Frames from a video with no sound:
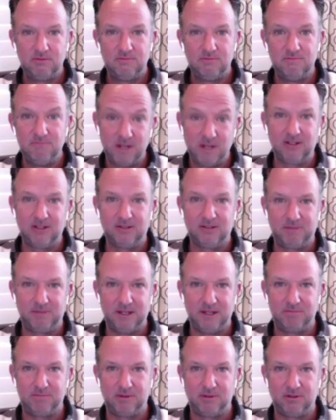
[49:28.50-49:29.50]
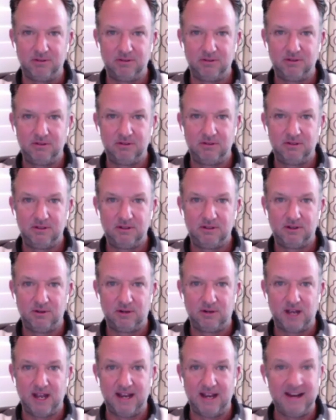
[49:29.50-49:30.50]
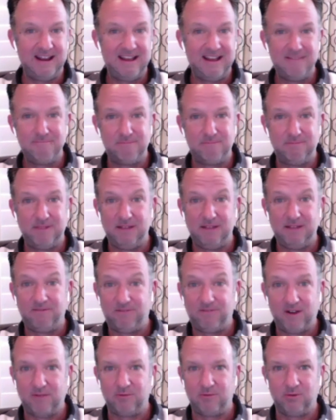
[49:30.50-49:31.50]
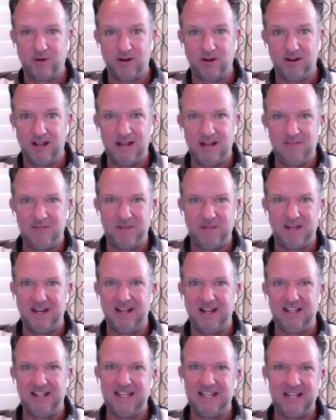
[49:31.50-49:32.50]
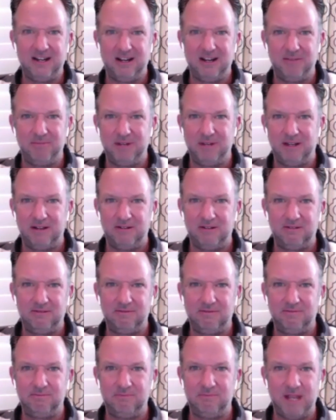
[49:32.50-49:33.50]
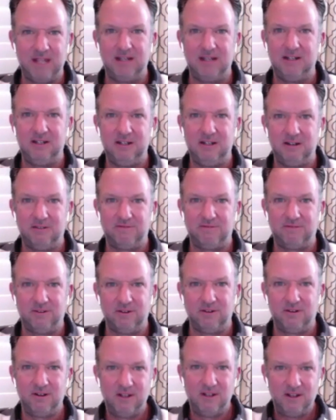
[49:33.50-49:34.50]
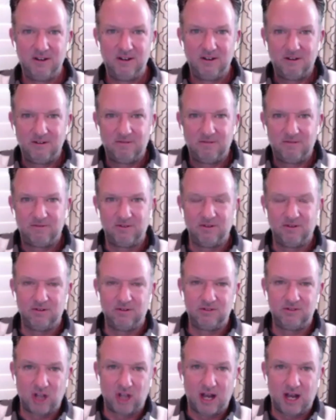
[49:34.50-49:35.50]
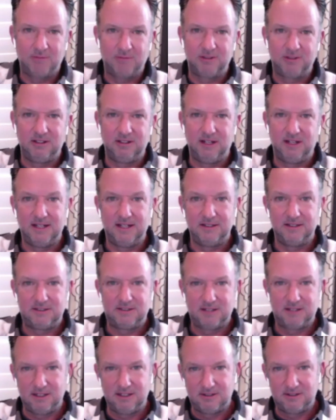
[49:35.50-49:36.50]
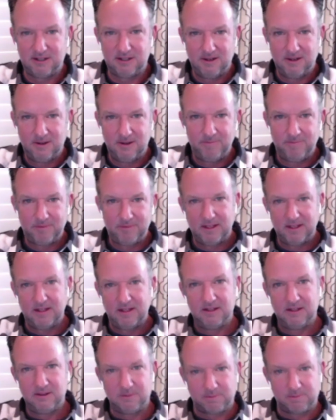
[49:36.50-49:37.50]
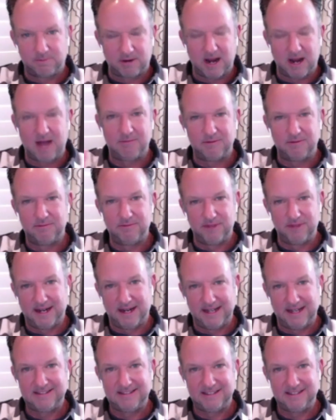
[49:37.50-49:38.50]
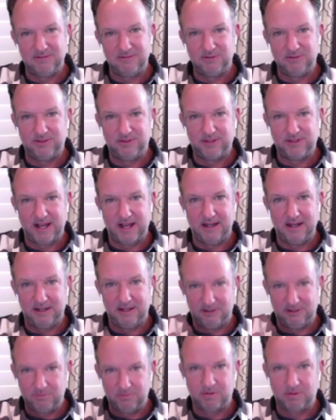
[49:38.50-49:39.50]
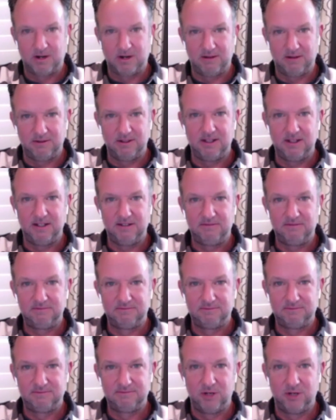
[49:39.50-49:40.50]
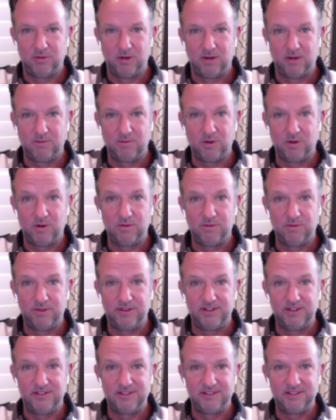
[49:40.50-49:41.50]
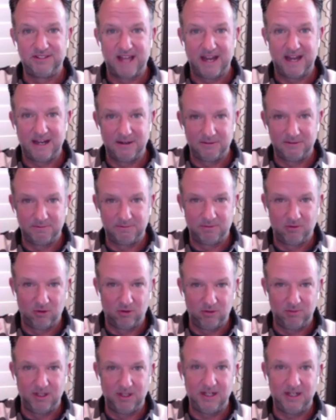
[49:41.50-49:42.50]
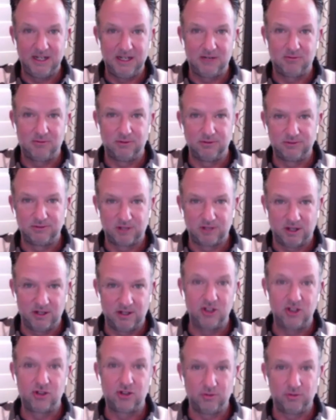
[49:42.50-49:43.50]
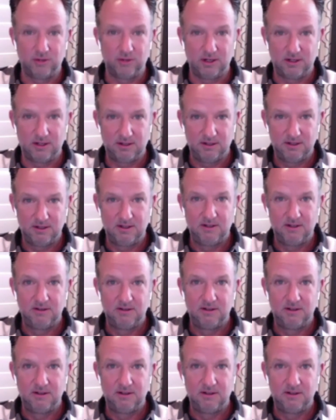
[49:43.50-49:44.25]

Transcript: million people, okay, in February. It'd been a year, it'd been a maiden year for for jobs in the United States the problem that I see with that, and you probably know where I'm going with this, is that unemployment equals uninsured. Yep.